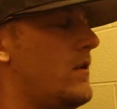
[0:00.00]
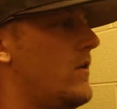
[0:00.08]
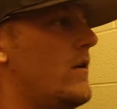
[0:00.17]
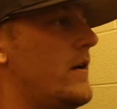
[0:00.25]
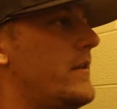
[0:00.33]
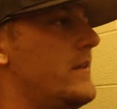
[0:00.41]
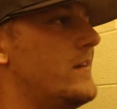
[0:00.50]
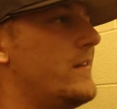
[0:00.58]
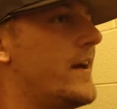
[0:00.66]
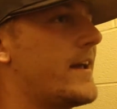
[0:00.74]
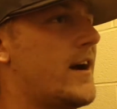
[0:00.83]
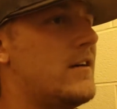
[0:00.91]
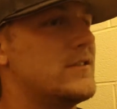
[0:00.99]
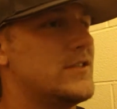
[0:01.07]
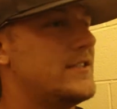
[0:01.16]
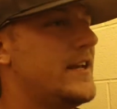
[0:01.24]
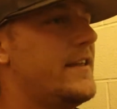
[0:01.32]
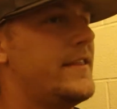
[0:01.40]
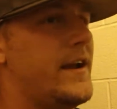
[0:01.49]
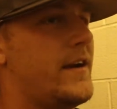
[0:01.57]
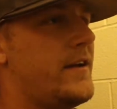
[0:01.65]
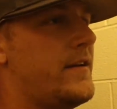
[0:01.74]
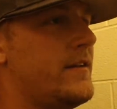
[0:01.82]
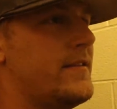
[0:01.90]
No idea. Like, I was just sitting
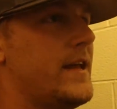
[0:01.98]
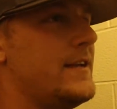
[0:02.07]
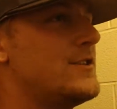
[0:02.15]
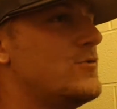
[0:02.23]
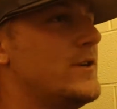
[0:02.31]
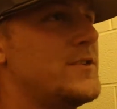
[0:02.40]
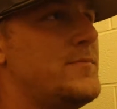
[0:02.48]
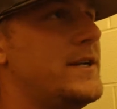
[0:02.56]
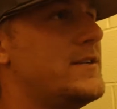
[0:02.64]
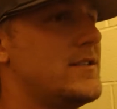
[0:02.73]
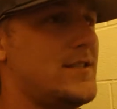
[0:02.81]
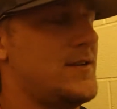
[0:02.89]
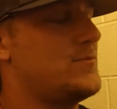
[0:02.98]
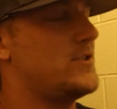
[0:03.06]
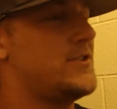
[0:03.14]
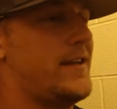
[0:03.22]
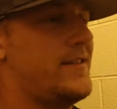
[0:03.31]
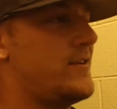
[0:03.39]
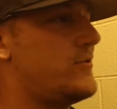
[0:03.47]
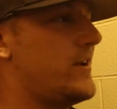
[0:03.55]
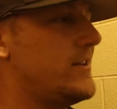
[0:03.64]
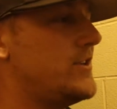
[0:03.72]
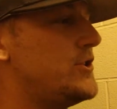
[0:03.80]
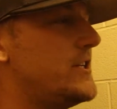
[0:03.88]
there, and they switched pitchers, and I'm just sitting there
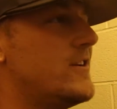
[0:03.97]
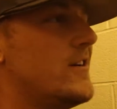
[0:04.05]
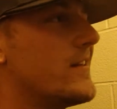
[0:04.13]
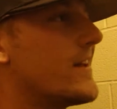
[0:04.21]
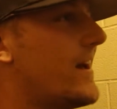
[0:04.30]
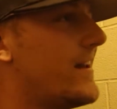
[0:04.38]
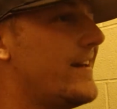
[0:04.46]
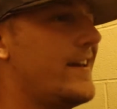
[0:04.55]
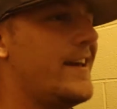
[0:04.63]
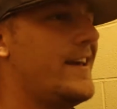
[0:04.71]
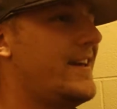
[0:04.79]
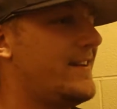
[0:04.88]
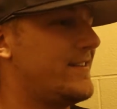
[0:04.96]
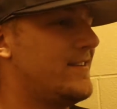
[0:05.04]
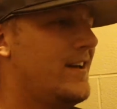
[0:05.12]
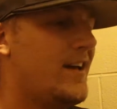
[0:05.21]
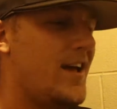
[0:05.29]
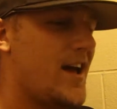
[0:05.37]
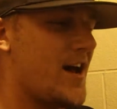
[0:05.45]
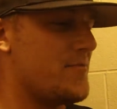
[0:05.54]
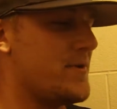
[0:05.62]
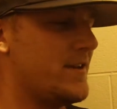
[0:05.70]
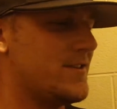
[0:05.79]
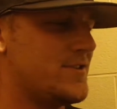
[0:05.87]
ready to cheer on the guy to get a hit. And I
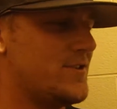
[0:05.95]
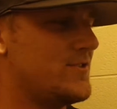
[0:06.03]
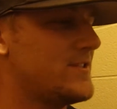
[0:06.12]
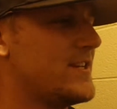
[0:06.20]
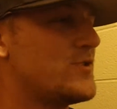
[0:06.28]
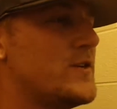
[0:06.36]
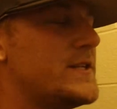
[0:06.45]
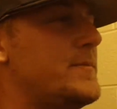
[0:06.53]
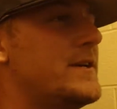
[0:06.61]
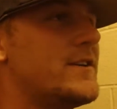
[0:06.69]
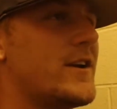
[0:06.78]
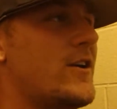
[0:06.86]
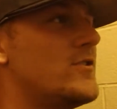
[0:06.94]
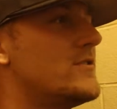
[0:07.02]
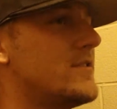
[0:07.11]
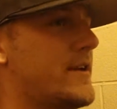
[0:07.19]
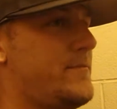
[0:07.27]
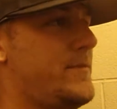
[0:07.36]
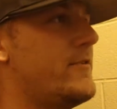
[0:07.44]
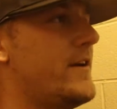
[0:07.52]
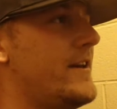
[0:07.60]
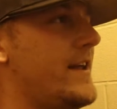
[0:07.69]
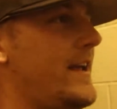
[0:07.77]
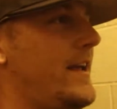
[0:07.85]
mean, as soon as they switched pitcher, coach was like, be
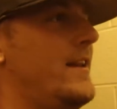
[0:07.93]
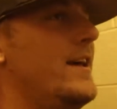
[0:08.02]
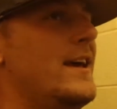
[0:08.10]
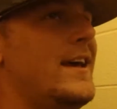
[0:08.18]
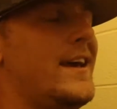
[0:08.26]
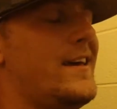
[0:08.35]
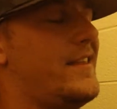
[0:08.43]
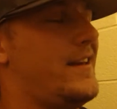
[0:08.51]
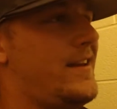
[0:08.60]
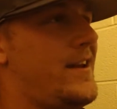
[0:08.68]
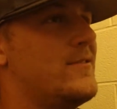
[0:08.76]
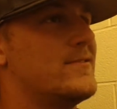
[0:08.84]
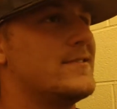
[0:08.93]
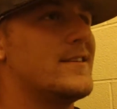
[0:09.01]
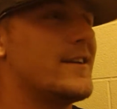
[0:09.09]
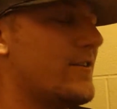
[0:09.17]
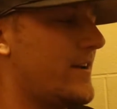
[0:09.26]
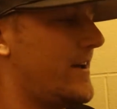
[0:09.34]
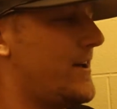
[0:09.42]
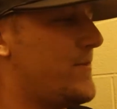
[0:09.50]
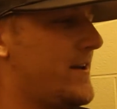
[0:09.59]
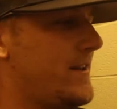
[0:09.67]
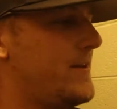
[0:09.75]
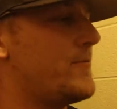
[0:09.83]
ready to hit. And then I was like, okay, I
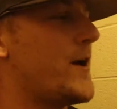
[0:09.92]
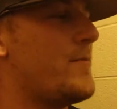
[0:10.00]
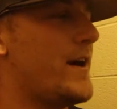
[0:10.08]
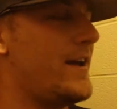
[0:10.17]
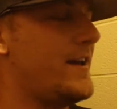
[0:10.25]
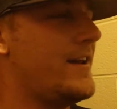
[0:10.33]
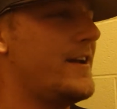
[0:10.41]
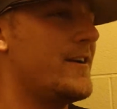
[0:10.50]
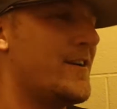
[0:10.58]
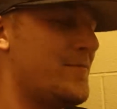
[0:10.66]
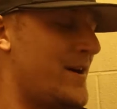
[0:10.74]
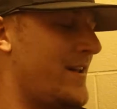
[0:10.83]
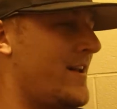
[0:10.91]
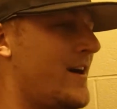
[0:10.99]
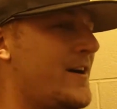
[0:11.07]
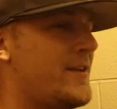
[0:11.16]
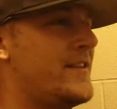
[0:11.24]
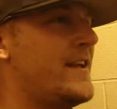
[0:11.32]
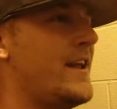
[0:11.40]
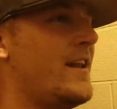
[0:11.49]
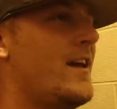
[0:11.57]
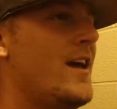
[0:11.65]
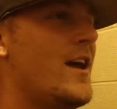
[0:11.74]
might hit here, I might not. And then